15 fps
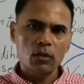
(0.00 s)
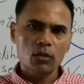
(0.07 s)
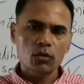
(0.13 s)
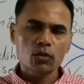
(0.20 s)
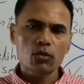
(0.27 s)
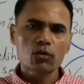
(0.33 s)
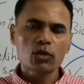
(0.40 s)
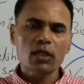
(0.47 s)

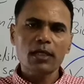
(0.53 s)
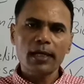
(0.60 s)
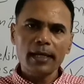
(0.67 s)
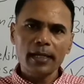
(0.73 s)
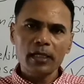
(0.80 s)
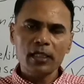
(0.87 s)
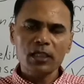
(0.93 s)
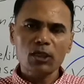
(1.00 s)
So the
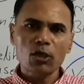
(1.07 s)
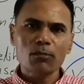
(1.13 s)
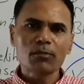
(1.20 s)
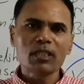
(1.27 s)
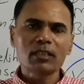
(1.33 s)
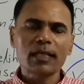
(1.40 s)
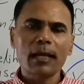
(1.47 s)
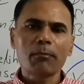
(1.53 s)
collection
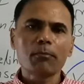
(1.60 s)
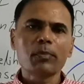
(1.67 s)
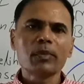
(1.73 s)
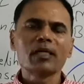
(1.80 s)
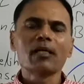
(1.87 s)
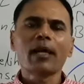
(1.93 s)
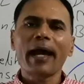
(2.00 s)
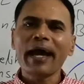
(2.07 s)
of the
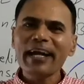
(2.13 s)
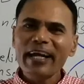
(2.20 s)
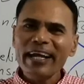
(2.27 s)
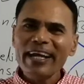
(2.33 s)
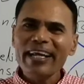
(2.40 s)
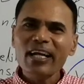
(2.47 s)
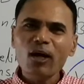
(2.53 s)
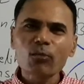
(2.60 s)
sample,
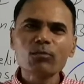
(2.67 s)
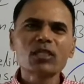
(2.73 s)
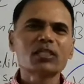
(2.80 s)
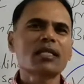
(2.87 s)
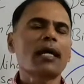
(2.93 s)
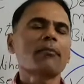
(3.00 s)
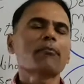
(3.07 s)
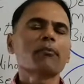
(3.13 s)
handling of the
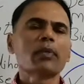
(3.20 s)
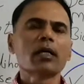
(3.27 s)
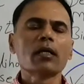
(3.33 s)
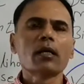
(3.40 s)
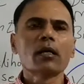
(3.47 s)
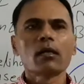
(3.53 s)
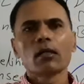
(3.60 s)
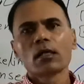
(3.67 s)

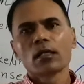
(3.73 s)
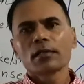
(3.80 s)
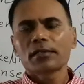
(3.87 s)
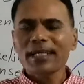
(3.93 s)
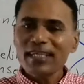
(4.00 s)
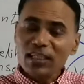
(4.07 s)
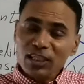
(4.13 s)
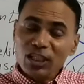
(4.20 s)
sample,
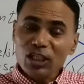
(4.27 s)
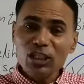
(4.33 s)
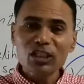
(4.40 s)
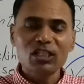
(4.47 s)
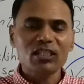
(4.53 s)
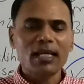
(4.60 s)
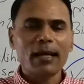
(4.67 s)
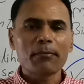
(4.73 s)
testing
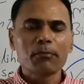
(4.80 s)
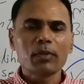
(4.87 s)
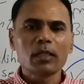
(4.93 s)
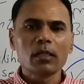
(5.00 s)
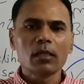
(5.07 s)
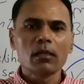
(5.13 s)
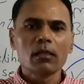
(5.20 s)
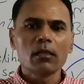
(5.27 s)
the
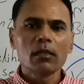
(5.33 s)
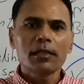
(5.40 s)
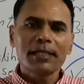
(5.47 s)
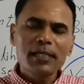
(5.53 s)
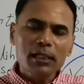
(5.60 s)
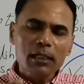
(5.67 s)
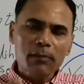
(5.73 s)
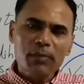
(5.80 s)
sample,
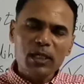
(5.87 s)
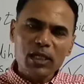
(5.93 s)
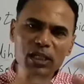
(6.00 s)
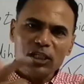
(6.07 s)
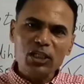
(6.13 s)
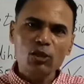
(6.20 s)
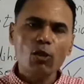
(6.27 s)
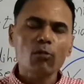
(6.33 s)

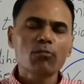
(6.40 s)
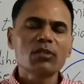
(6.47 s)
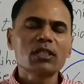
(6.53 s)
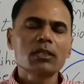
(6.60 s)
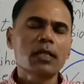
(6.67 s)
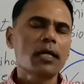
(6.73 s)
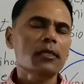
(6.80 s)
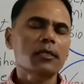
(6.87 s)
interpretation of the
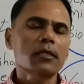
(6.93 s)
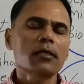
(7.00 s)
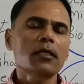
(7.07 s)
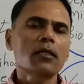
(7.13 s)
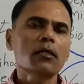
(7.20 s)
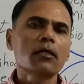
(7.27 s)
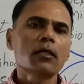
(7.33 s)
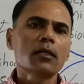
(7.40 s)

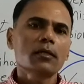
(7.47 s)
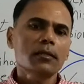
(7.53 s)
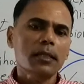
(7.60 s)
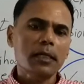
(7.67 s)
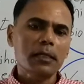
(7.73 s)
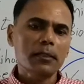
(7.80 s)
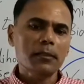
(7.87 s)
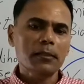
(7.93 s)
data,
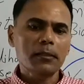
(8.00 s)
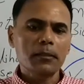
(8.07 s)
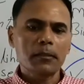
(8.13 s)
then